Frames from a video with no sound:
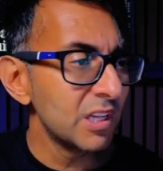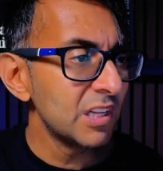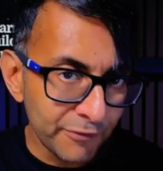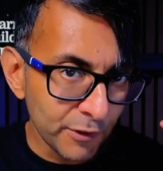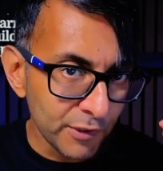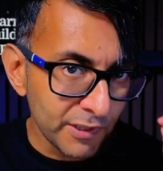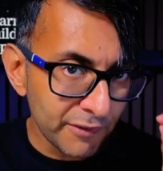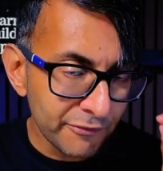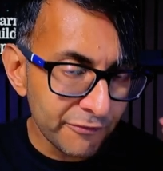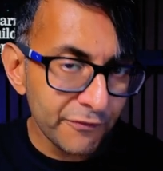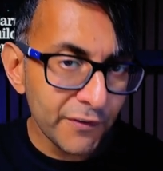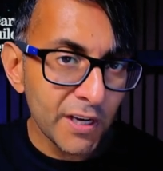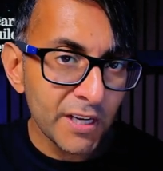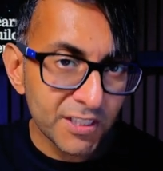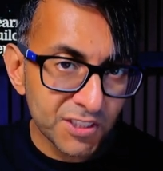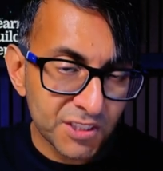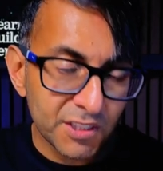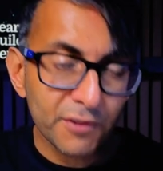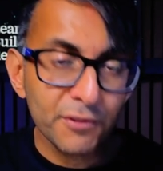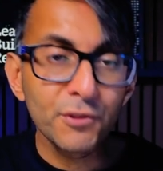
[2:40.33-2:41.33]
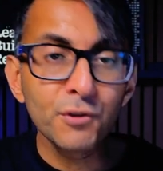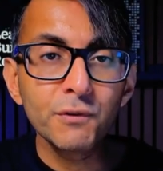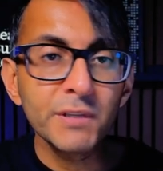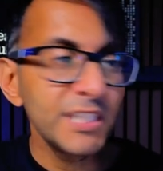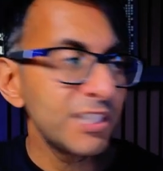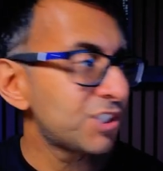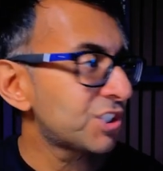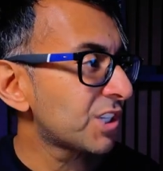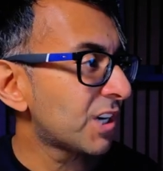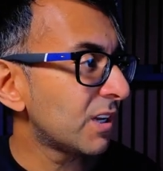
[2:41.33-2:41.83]
For the first
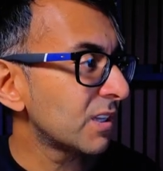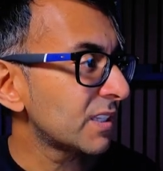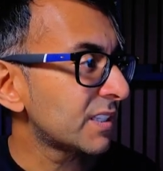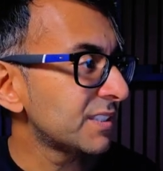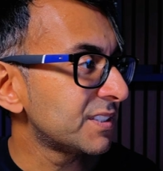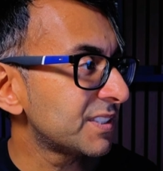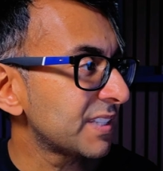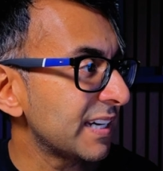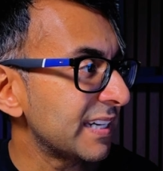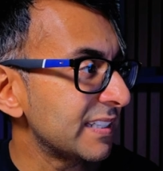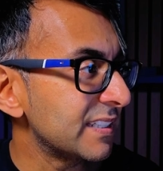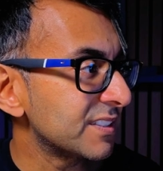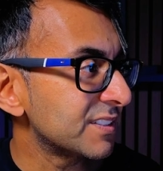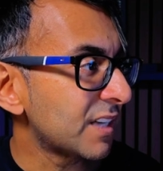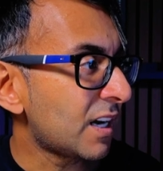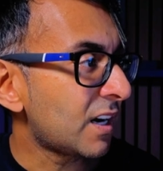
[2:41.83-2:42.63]
3 child containers,